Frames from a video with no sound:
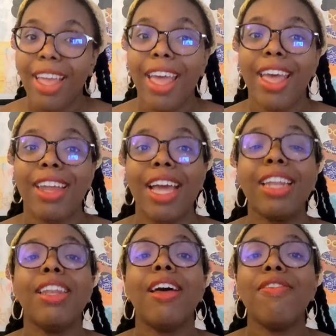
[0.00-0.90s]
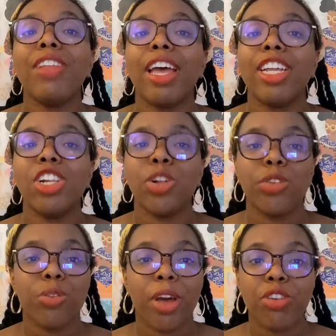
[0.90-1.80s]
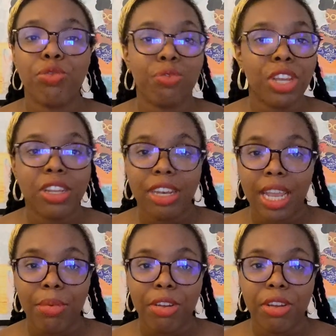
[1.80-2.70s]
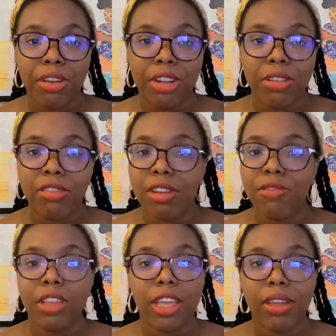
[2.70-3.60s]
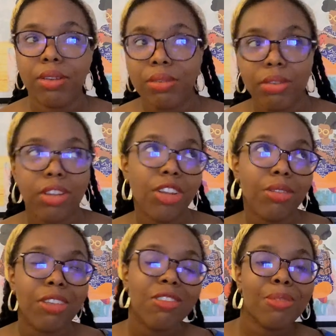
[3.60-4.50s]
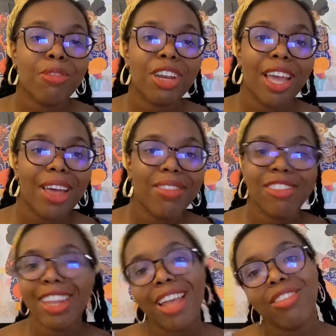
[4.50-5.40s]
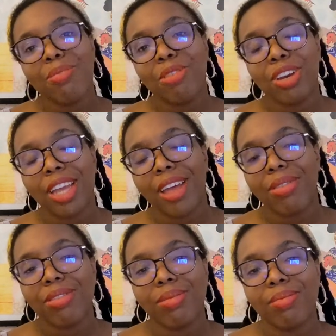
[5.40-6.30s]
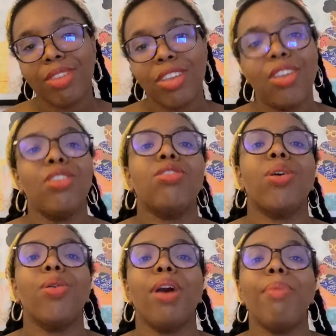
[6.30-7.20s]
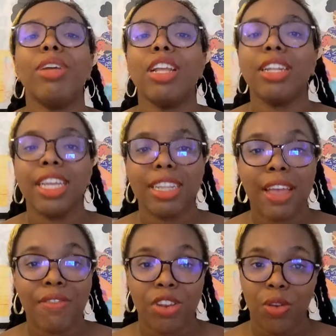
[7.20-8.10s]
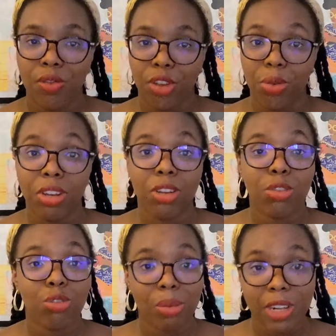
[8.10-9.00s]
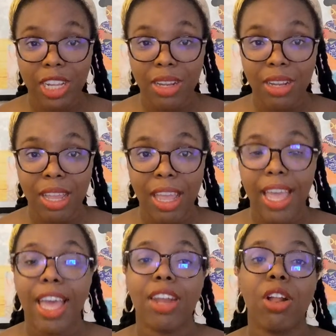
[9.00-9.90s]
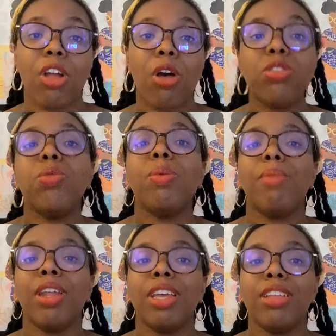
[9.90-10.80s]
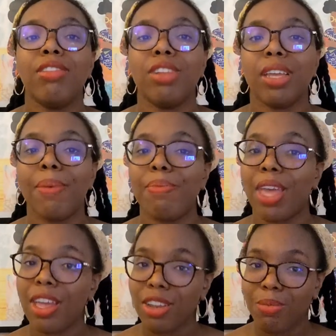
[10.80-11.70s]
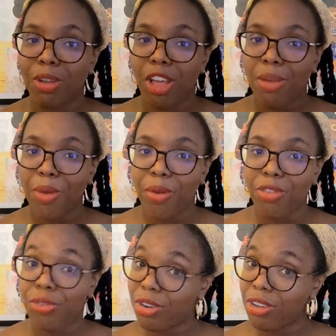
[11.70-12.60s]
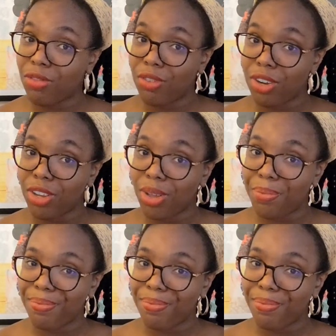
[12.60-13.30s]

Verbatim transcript: And I love that he shows you how to read the neighborhood instead of saying, you know, this is a pretty house, that's a pretty house. So I'm gonna link that video for you in the description, and I'll also embed it into the companion blog post for this video.